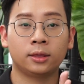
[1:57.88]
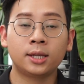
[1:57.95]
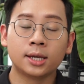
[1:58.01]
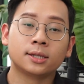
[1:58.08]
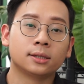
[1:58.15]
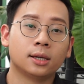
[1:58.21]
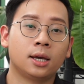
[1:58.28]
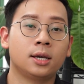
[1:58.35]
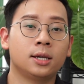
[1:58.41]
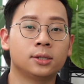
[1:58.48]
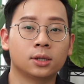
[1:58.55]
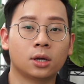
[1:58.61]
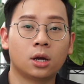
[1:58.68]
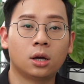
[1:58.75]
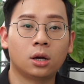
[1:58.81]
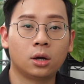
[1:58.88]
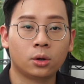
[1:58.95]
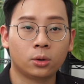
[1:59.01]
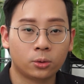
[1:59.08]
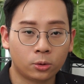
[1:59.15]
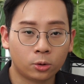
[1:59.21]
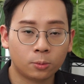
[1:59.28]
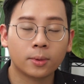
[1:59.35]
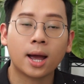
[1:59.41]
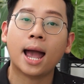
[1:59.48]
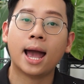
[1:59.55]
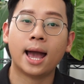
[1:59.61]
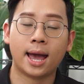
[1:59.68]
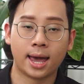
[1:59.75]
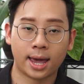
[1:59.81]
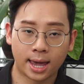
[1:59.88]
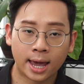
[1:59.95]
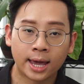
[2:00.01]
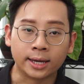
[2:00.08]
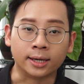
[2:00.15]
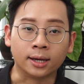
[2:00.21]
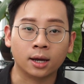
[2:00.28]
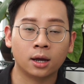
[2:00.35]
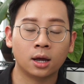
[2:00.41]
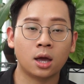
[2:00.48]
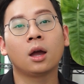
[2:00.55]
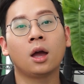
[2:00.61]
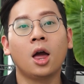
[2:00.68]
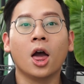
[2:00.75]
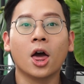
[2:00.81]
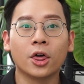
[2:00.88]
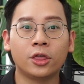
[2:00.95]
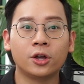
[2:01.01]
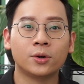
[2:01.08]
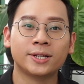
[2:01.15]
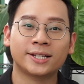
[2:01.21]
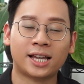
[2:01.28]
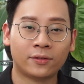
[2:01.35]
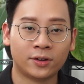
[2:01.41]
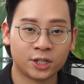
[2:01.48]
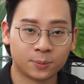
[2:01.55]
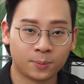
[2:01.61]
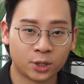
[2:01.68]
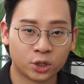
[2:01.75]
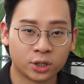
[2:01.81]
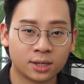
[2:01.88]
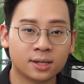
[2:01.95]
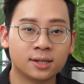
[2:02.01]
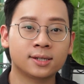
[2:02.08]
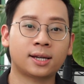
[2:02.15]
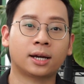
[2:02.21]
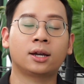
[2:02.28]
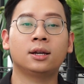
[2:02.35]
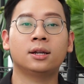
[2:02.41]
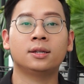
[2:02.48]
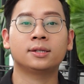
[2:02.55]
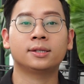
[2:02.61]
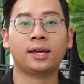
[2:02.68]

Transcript: This is group A. Those 7 species succulents